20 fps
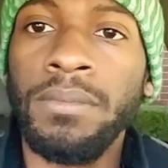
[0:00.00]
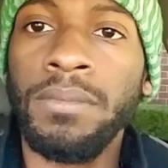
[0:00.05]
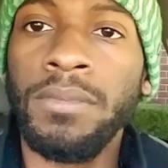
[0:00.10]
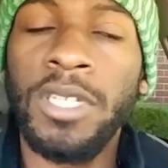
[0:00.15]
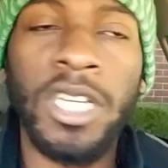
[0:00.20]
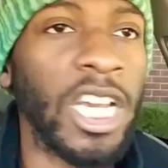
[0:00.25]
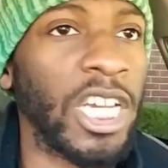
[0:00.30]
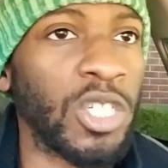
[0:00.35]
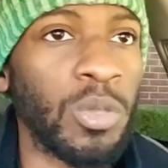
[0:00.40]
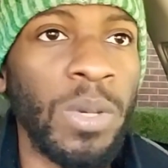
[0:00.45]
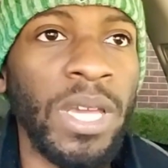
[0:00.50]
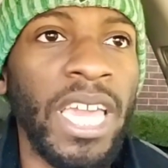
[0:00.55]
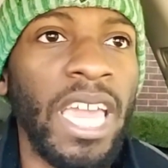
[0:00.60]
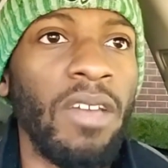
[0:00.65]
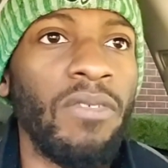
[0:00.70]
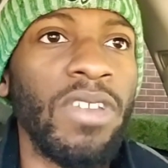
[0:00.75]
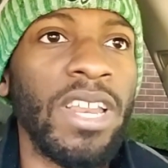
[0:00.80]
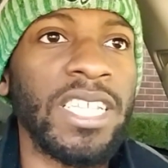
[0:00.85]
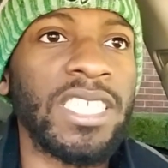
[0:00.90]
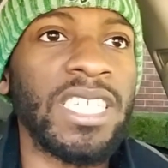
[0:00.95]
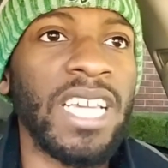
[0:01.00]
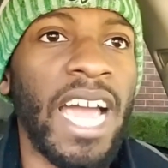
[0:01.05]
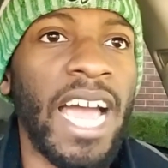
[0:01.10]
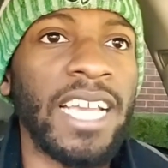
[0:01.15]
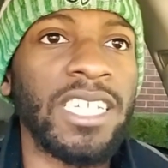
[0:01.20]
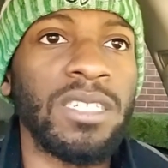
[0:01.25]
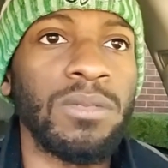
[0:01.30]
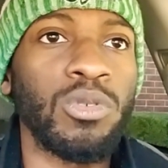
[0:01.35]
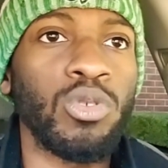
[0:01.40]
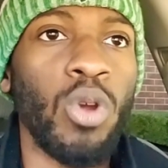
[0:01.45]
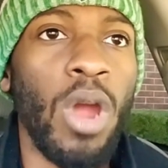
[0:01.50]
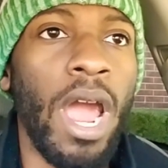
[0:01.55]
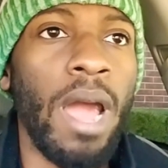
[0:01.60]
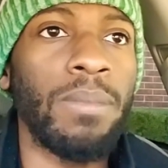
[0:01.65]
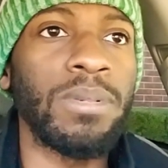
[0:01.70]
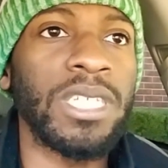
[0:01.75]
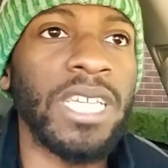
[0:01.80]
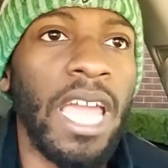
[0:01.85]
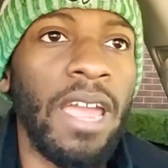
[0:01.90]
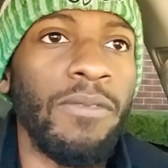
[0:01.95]
Because we giving it to our
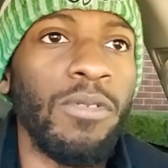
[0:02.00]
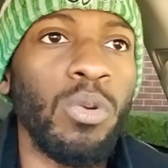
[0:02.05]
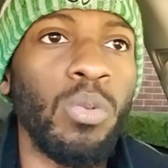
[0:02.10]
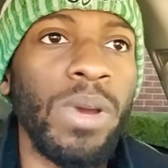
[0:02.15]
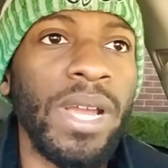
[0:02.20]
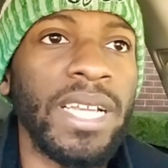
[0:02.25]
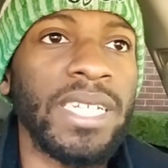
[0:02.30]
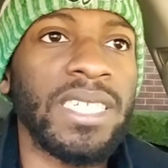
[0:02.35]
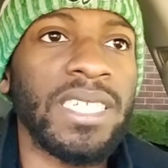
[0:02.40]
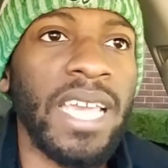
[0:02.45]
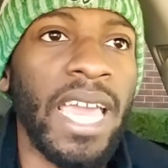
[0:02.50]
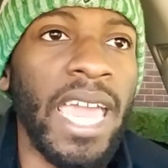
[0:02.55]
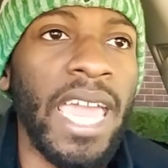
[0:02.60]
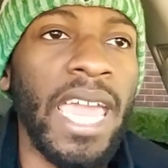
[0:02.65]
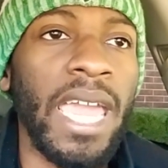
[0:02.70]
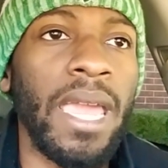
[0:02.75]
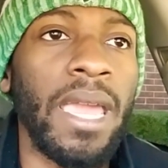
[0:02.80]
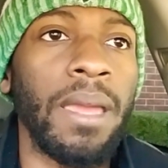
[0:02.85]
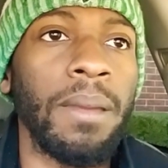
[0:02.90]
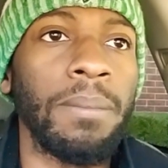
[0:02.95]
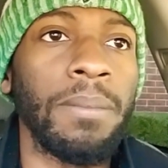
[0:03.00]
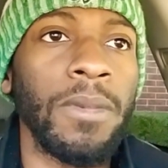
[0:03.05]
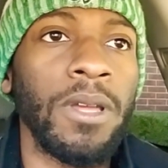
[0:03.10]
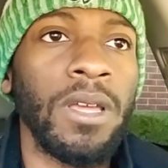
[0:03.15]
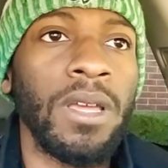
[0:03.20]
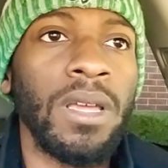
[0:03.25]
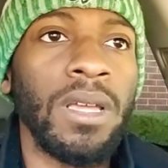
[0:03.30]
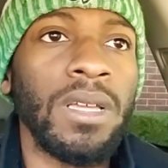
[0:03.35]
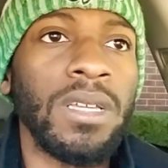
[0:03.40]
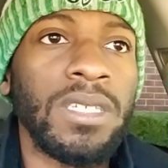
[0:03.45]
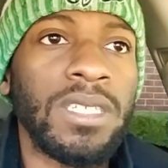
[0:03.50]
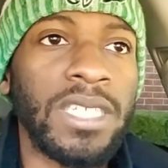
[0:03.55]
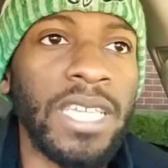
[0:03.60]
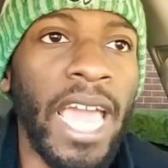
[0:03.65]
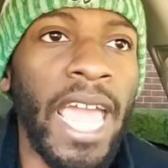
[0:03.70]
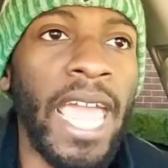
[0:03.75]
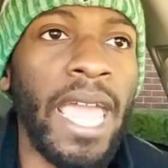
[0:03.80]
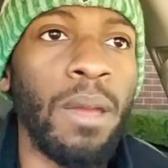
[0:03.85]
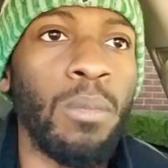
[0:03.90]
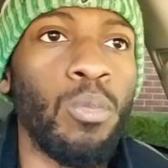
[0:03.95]
subscribers every week. Same
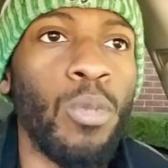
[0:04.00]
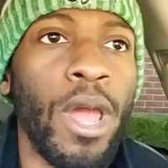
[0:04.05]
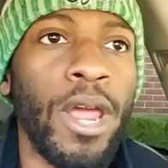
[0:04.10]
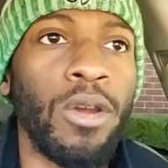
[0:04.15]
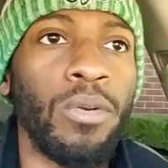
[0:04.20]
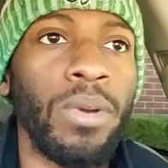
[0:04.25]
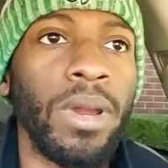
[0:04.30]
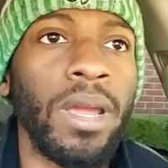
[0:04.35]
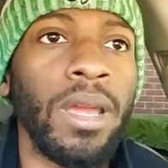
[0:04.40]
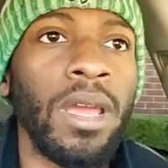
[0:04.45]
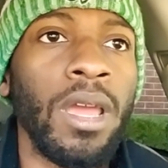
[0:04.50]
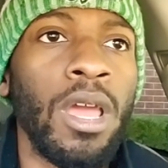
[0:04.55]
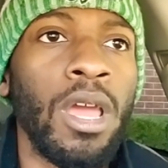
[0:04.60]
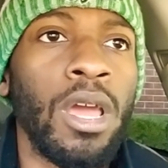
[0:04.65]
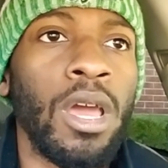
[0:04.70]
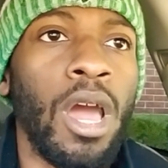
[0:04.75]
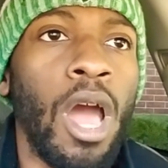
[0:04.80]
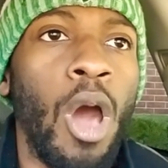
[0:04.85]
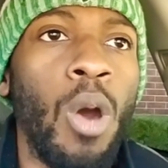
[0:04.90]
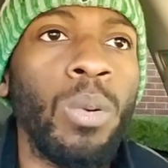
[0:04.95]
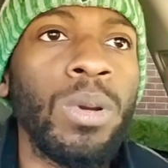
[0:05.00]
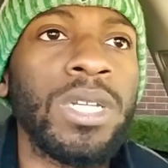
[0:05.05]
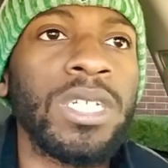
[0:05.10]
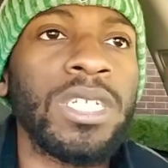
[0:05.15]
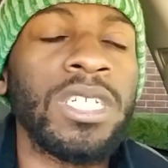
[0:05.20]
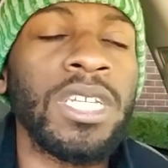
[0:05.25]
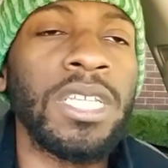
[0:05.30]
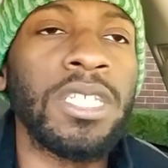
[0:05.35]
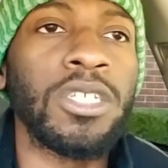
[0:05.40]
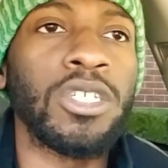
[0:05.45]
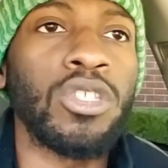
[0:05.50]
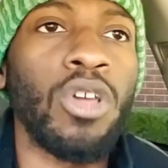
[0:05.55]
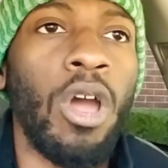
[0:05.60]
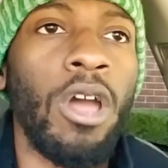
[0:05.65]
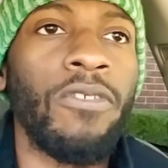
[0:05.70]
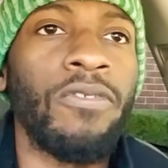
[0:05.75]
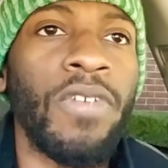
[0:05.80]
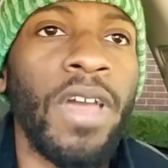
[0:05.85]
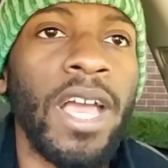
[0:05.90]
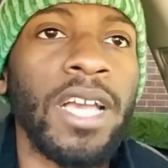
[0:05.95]
rhetoric. Oh, we just need to start
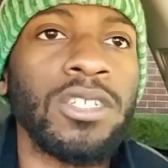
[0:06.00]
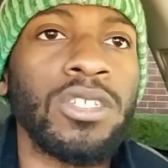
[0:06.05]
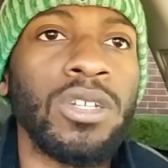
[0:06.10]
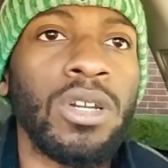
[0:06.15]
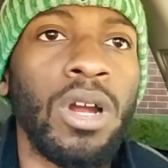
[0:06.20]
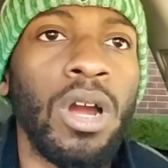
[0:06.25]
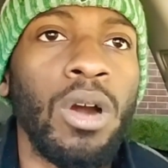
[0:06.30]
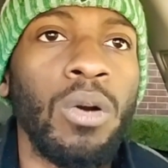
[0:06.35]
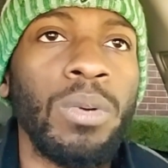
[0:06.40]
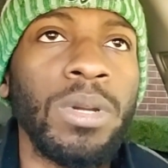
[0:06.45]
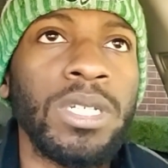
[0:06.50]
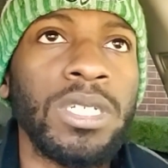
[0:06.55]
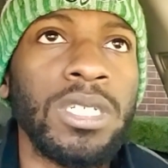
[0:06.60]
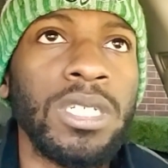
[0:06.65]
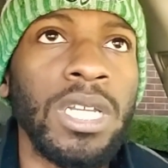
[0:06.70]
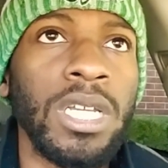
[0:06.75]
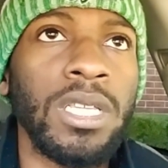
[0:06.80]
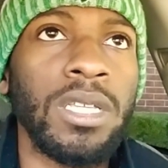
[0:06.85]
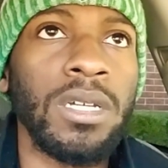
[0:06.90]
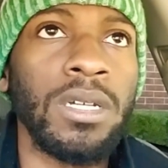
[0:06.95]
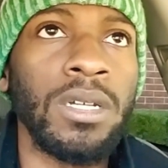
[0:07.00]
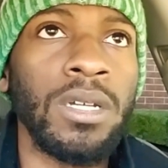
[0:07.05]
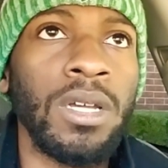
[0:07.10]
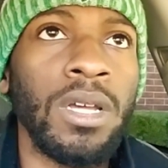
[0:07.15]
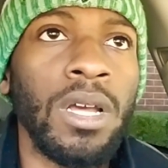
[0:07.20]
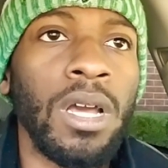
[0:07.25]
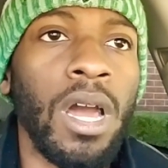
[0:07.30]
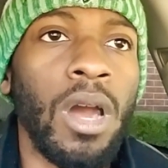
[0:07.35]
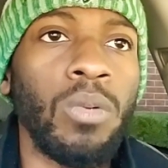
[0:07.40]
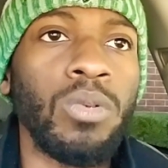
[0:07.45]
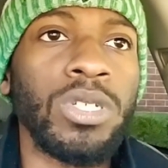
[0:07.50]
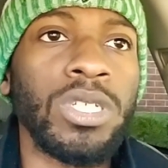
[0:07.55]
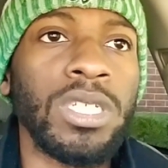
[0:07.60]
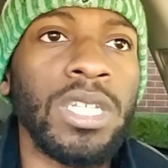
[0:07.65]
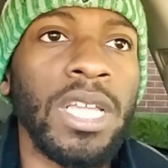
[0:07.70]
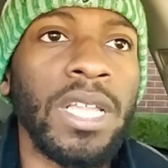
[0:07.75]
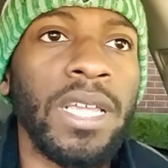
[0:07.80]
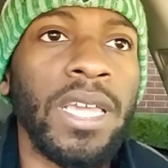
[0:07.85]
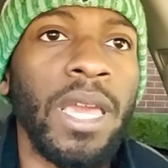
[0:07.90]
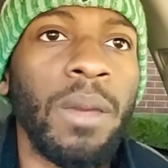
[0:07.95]
faster. We just need to
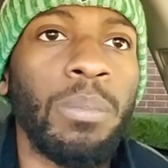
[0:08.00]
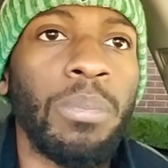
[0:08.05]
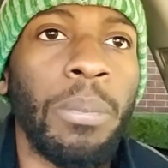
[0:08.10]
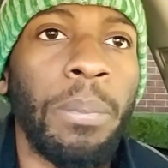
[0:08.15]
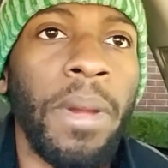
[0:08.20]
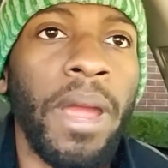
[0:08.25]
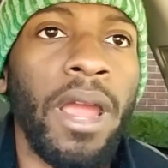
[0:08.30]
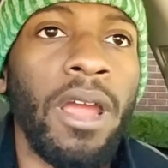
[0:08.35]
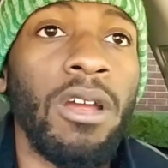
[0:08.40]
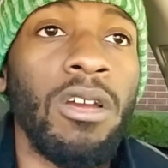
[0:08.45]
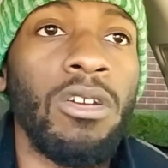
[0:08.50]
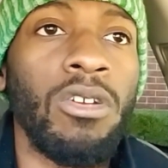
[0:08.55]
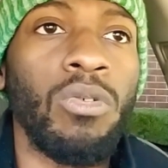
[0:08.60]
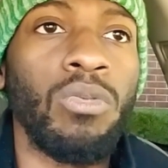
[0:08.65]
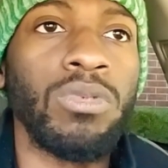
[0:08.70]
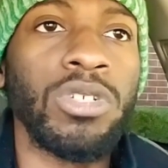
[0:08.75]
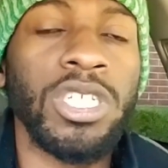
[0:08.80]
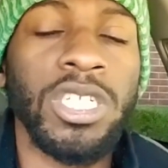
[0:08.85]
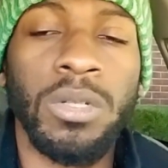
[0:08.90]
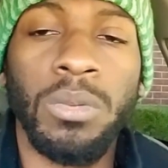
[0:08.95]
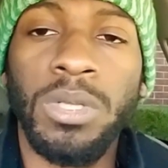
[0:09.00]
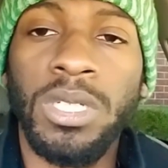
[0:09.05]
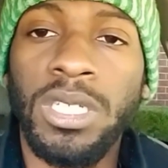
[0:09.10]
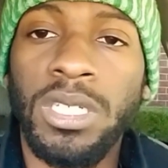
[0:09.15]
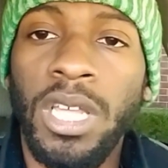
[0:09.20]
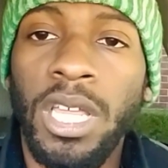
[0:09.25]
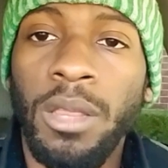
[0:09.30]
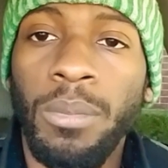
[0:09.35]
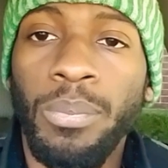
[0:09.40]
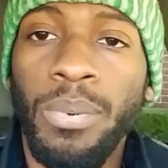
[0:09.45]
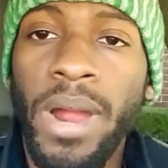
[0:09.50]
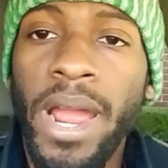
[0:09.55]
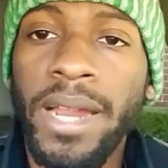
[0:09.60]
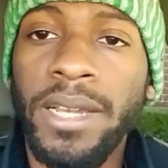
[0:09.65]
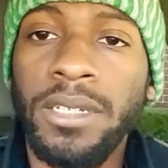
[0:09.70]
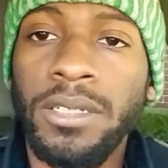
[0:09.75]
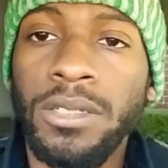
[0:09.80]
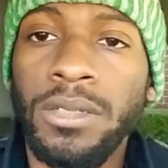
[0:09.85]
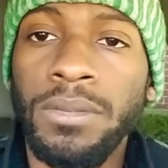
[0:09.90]
get prepared. Shit, we just need to practice.